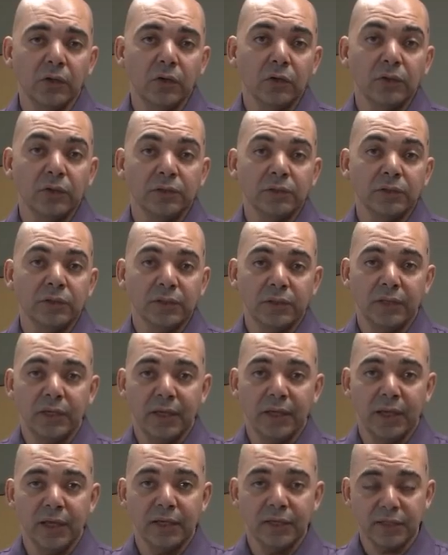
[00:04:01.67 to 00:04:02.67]
gold
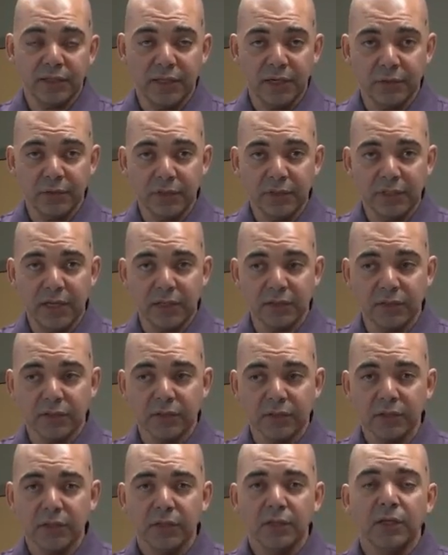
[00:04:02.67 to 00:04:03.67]
standard
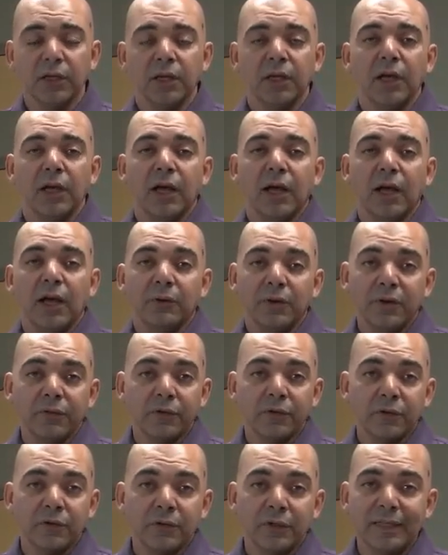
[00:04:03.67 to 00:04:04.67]
test.
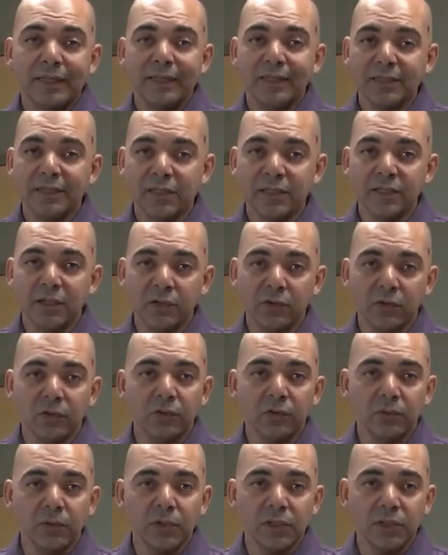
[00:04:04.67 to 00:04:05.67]
However, this is not
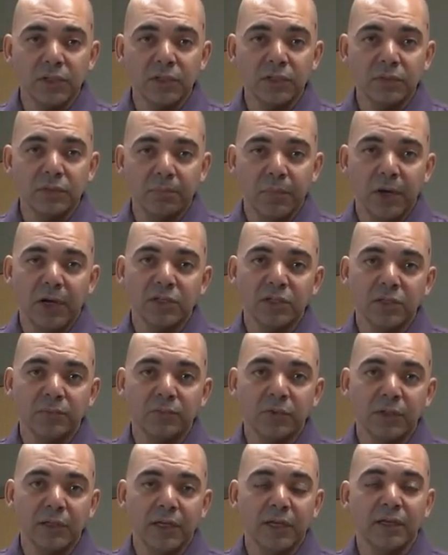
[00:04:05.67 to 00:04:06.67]
always
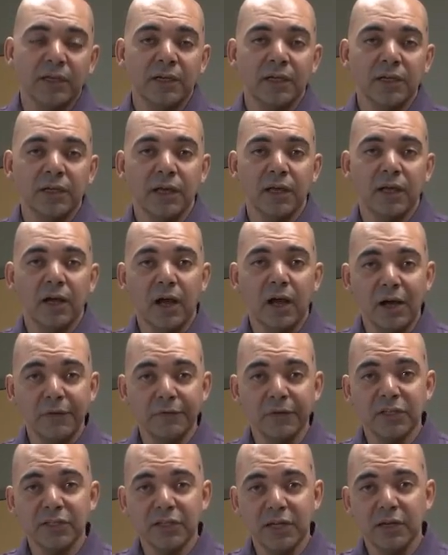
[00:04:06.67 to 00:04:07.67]
possible in an
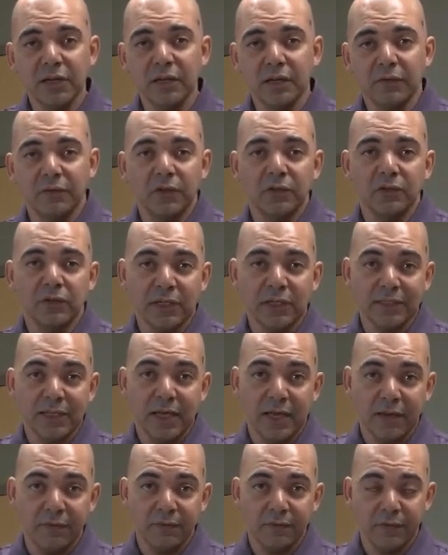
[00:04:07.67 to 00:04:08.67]
office setting if you do not
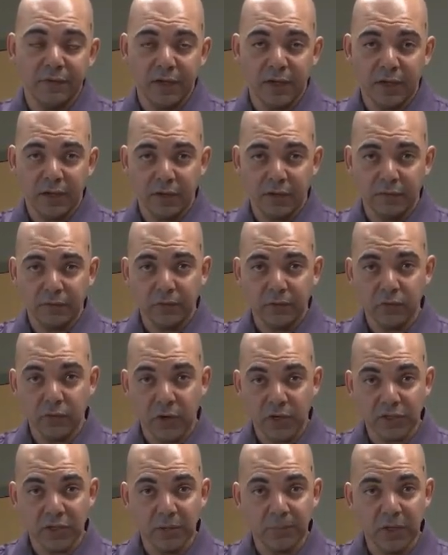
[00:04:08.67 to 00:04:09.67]
have
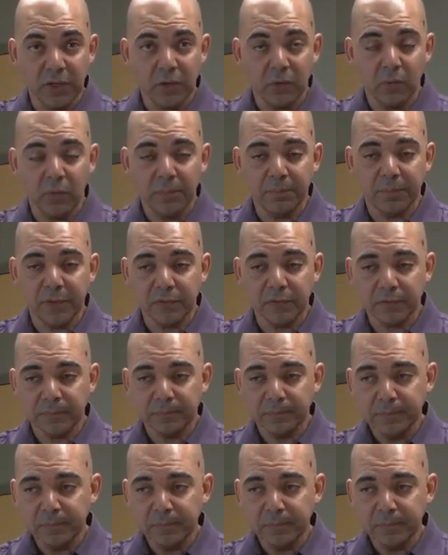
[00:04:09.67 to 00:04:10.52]
fluoroscopy equipment.